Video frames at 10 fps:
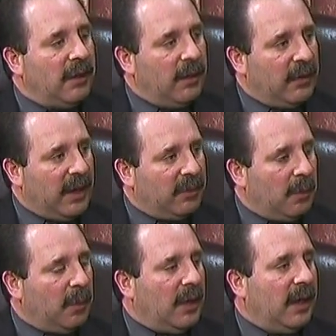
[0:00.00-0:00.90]
They don't have to
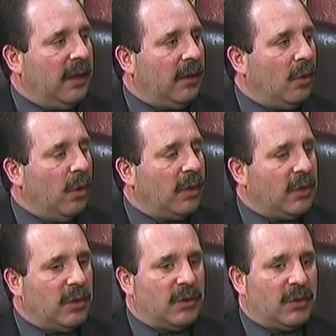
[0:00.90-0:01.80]
apply to the court
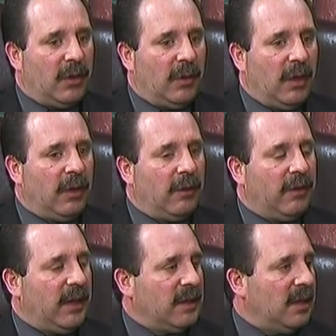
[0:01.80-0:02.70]
to do certain other
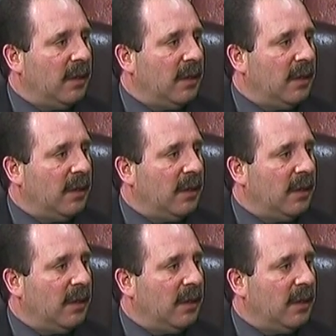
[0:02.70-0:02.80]
things.